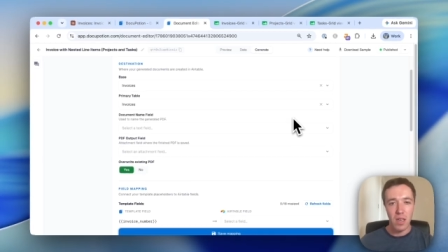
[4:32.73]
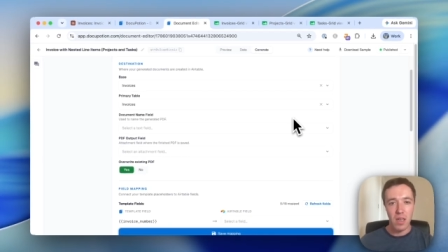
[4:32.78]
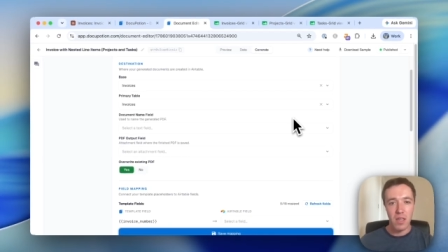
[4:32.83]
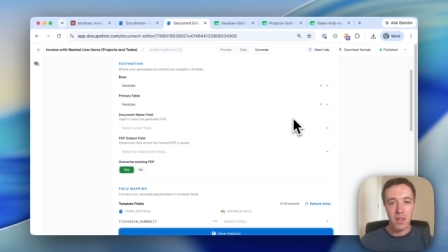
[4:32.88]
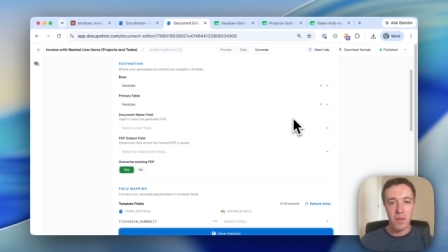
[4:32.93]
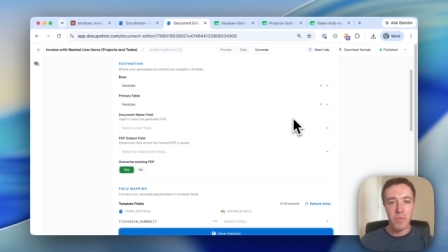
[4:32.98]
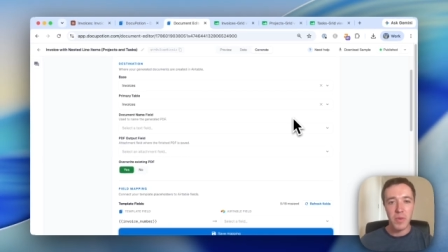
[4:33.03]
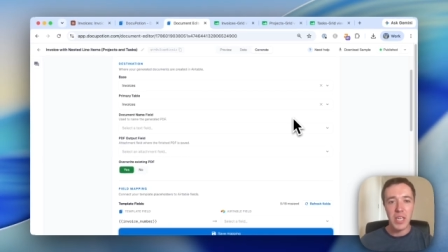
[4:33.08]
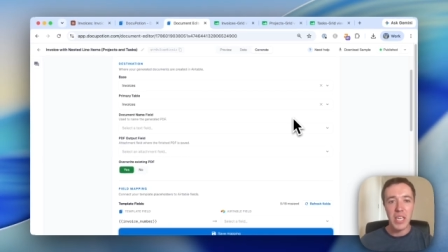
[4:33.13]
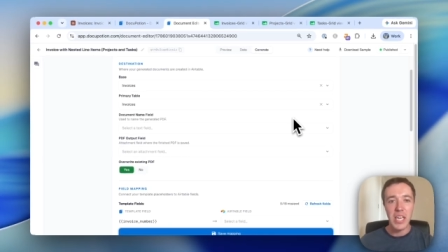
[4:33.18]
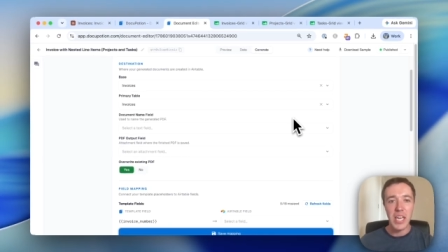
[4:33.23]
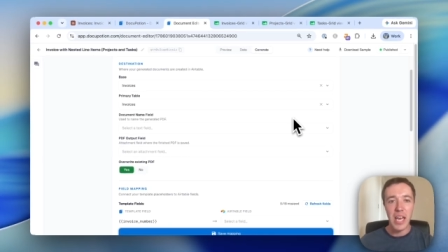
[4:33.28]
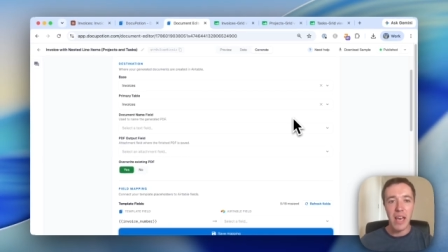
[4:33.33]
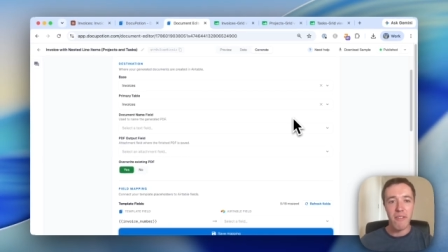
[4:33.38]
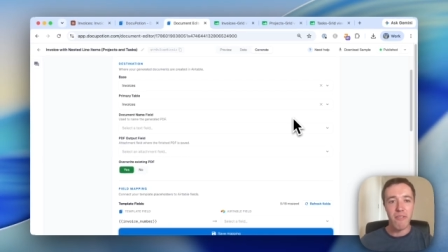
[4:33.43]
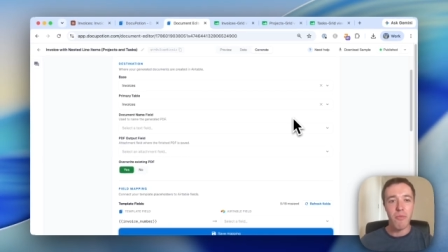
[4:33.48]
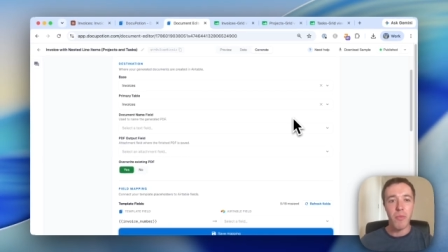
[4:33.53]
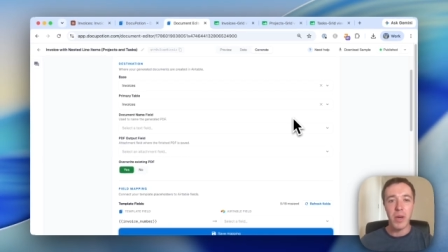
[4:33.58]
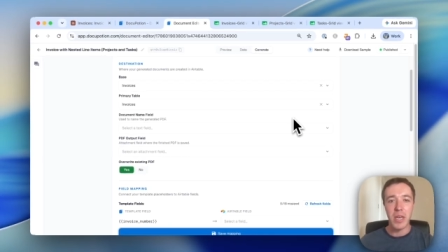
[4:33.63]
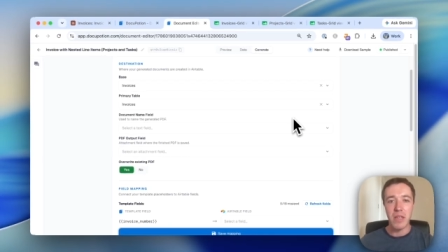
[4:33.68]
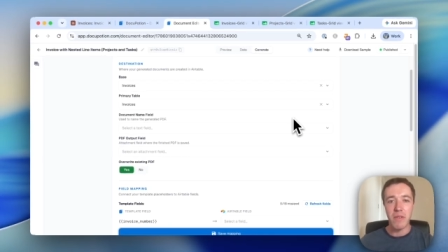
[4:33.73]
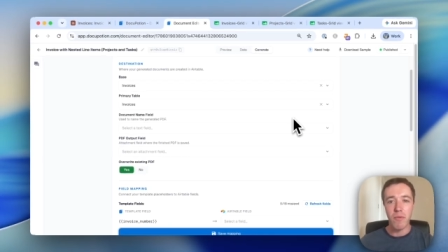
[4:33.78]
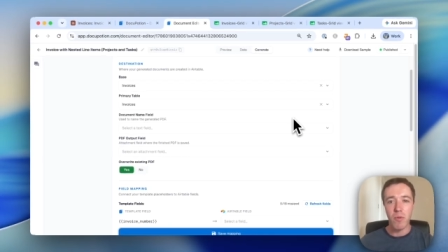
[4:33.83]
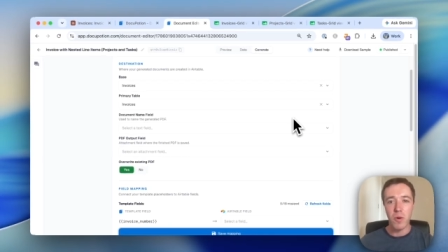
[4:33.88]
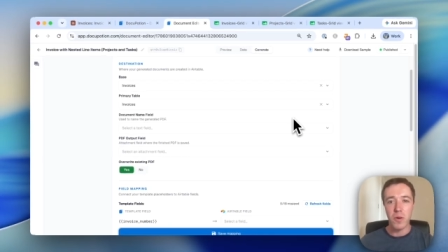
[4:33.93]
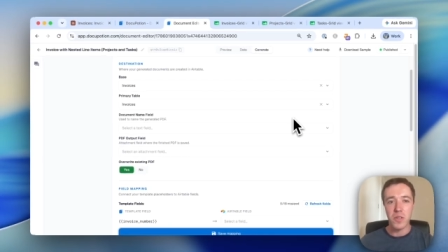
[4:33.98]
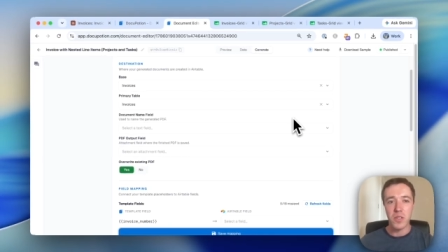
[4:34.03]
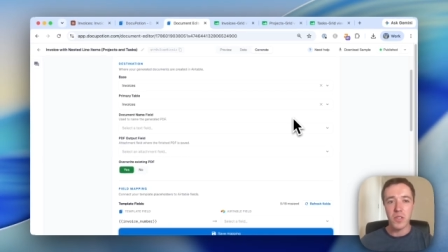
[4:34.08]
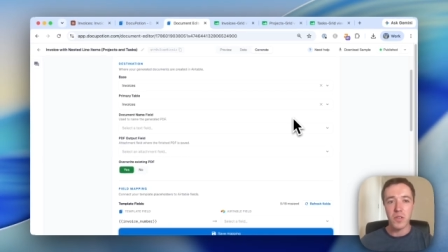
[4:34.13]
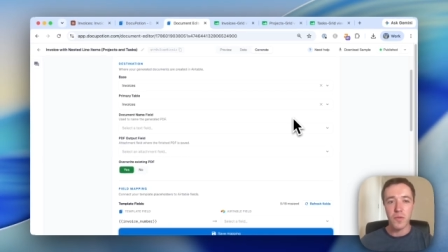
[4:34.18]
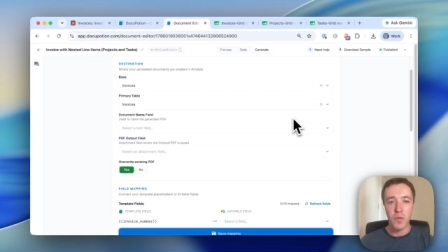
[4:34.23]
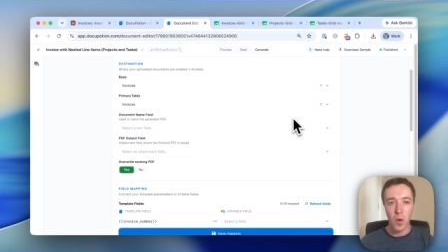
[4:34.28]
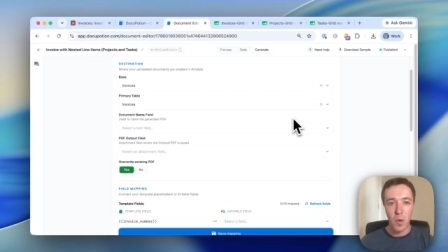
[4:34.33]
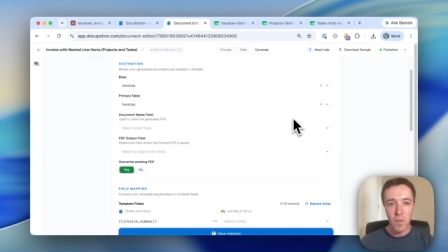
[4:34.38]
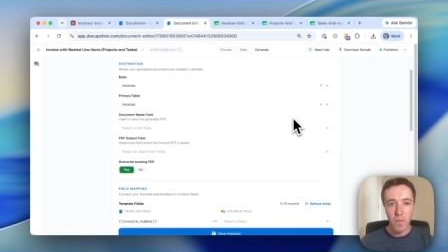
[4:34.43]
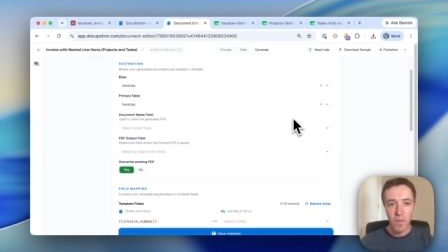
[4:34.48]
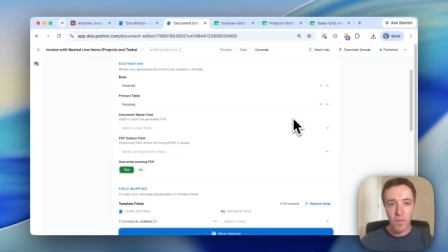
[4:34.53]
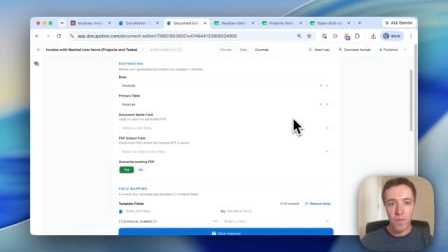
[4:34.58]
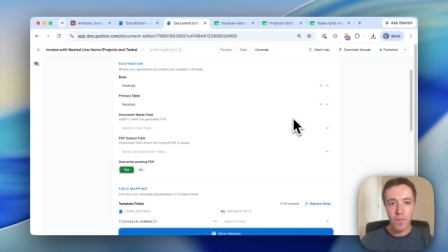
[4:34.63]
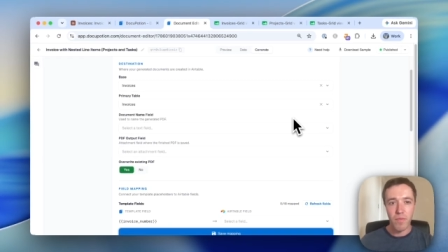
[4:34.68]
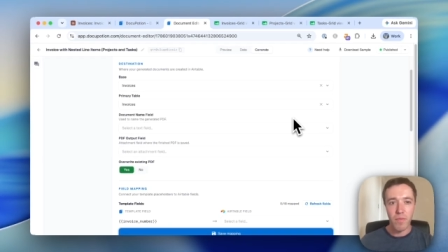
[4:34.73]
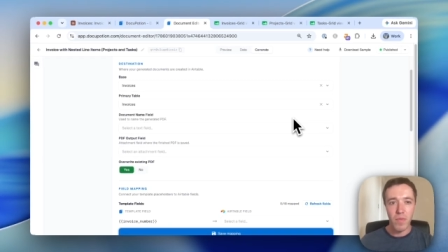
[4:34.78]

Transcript: the PDF of my invoices from.